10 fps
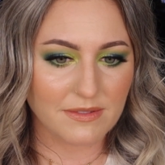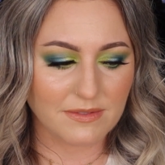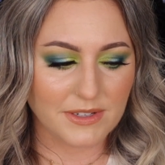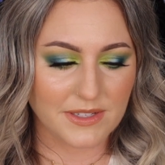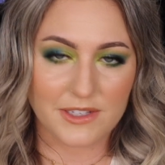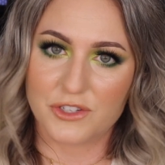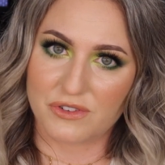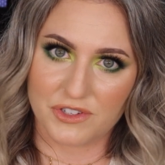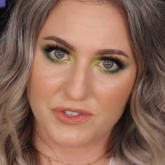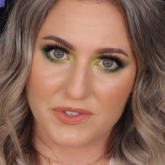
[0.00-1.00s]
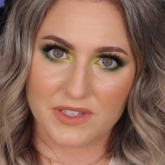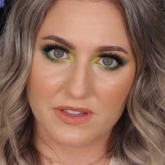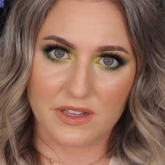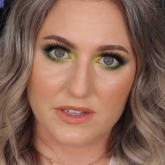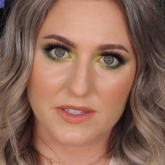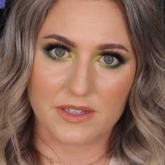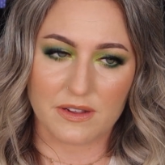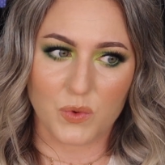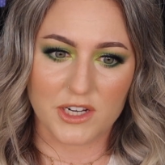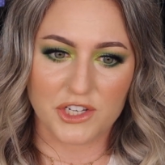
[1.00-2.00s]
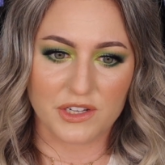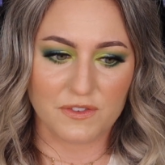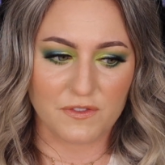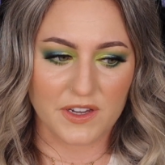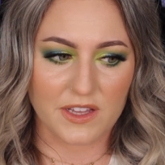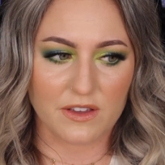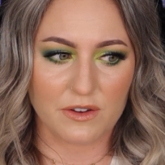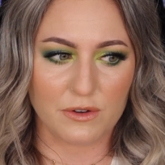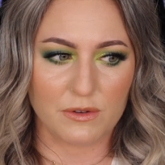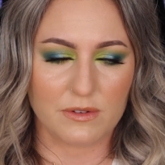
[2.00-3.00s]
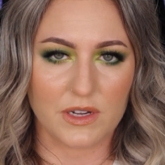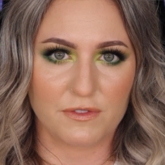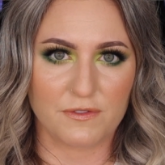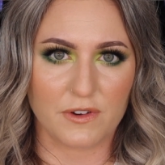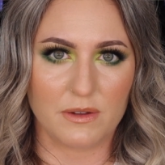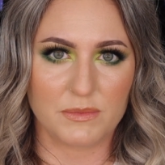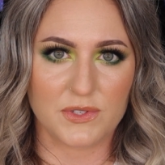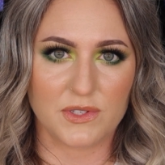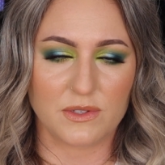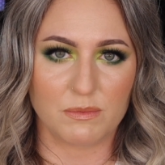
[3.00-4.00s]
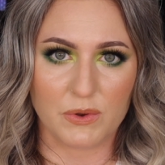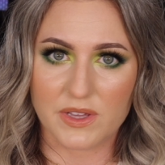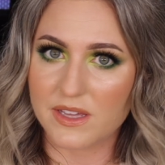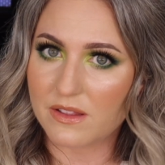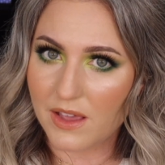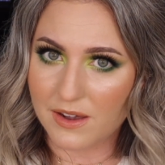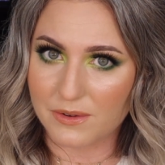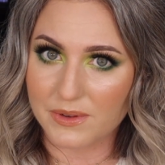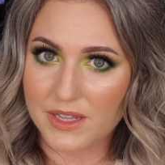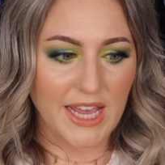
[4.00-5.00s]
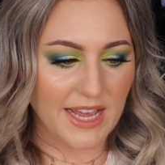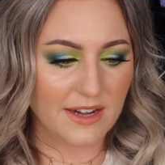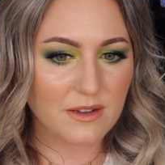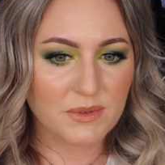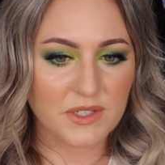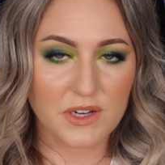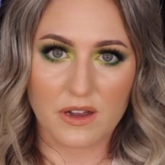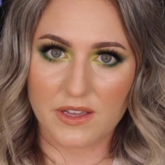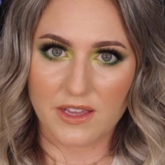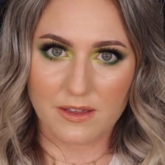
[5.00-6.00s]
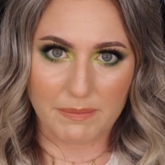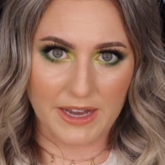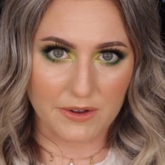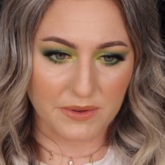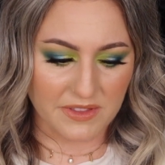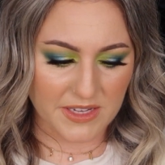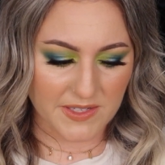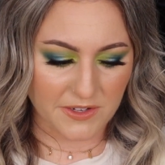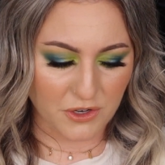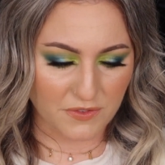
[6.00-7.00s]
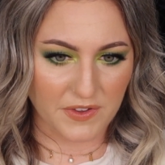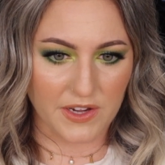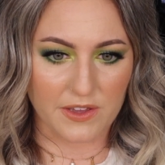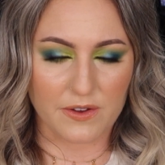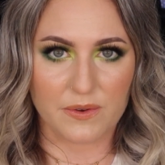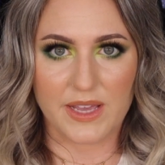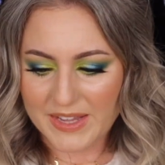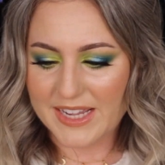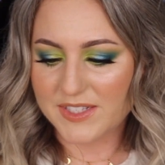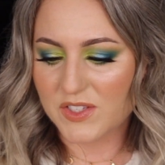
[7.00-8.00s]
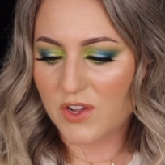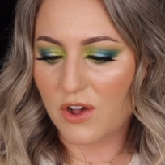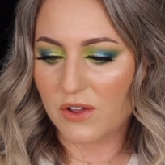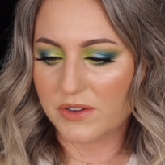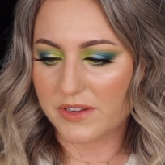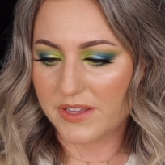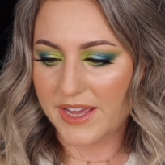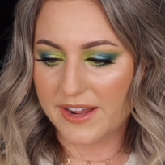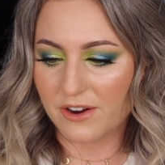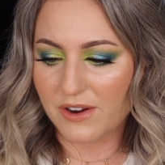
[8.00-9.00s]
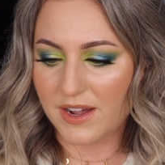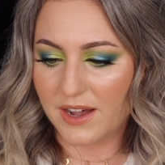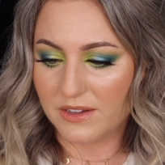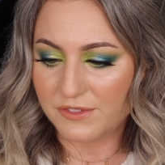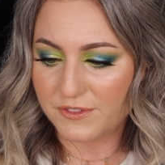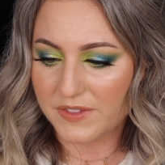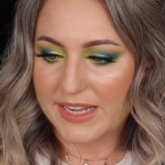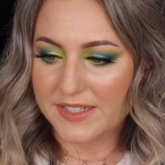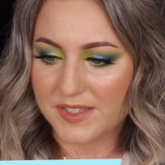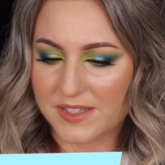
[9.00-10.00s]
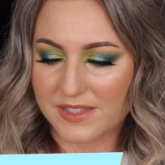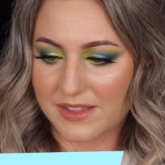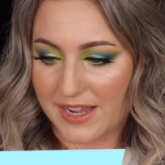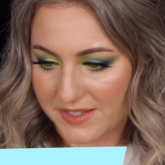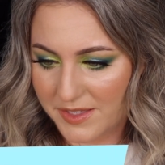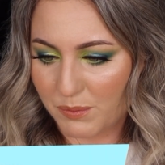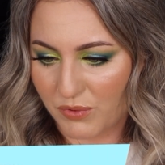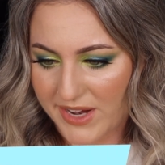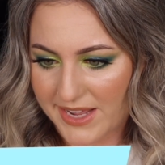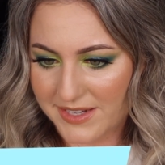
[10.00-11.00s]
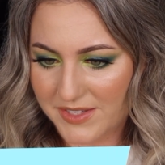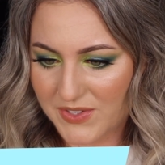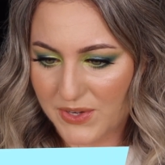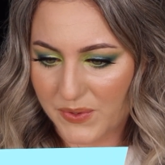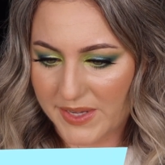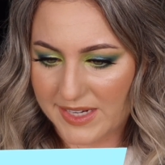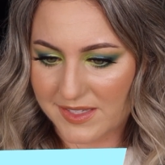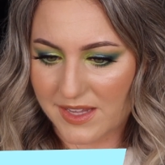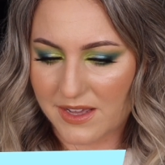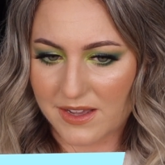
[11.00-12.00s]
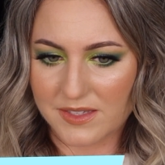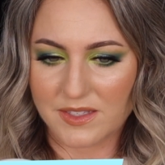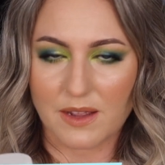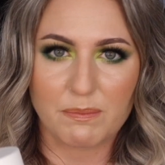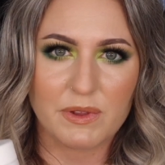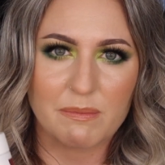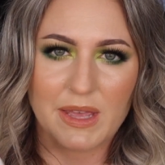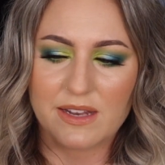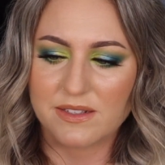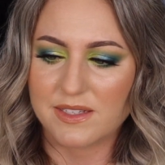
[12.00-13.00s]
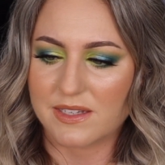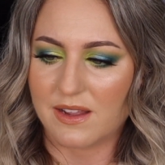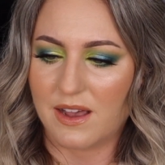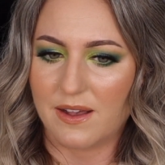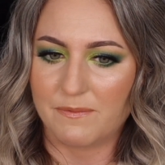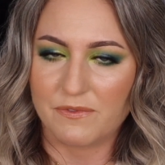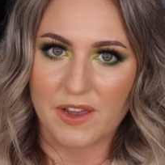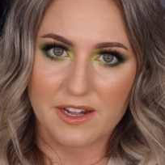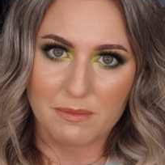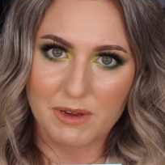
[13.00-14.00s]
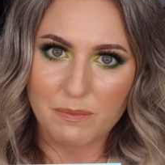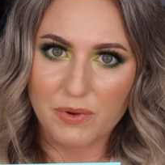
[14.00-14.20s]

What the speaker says: was introduced to this watching a video from Smoky Glow. Hannah was talking about these in her video. It's called Care Of. That's the brand. So it's like a supplement vitamin